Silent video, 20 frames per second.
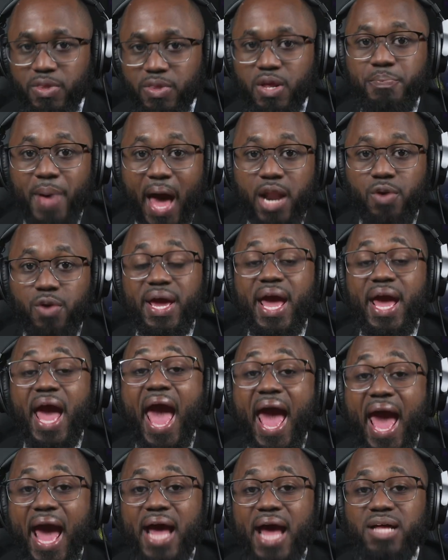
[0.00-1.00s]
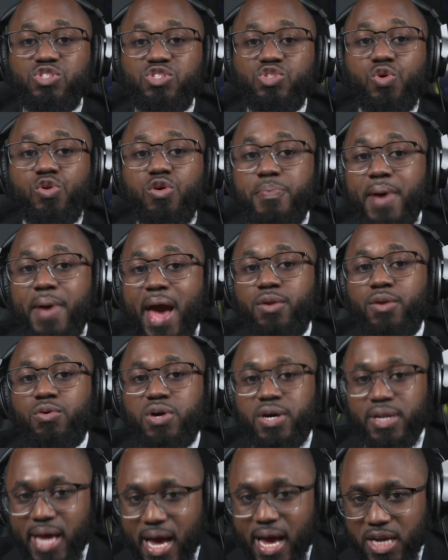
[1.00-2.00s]
battery, and solar panel
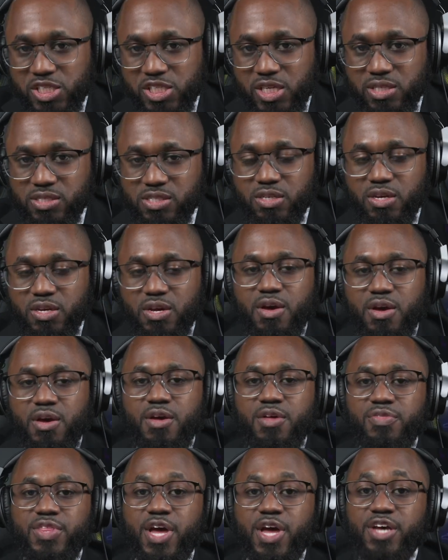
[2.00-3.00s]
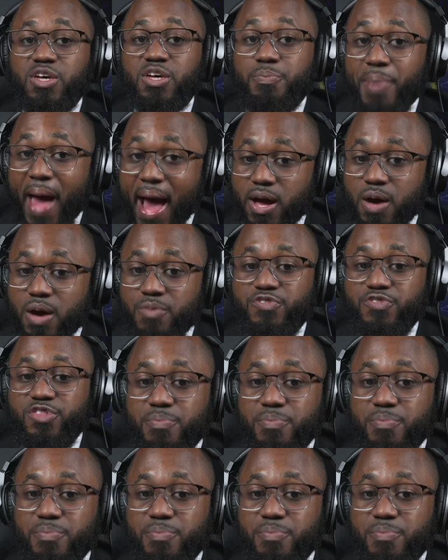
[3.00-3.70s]
connections. There's a backup for